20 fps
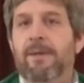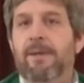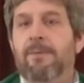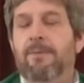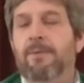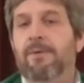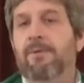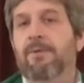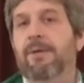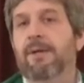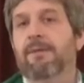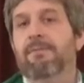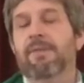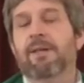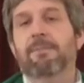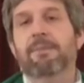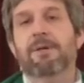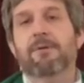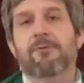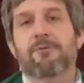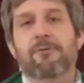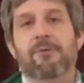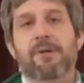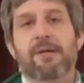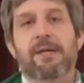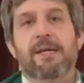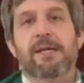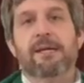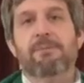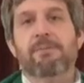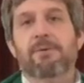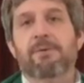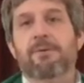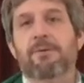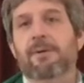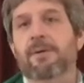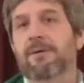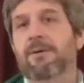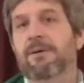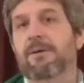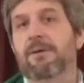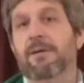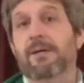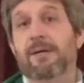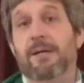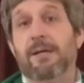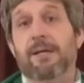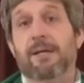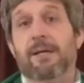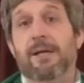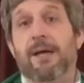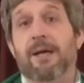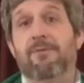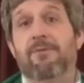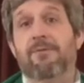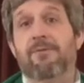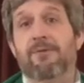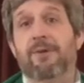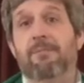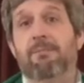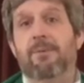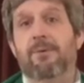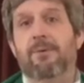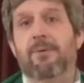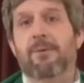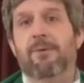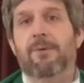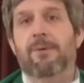when you think of them in a dream or, again, as a symbol,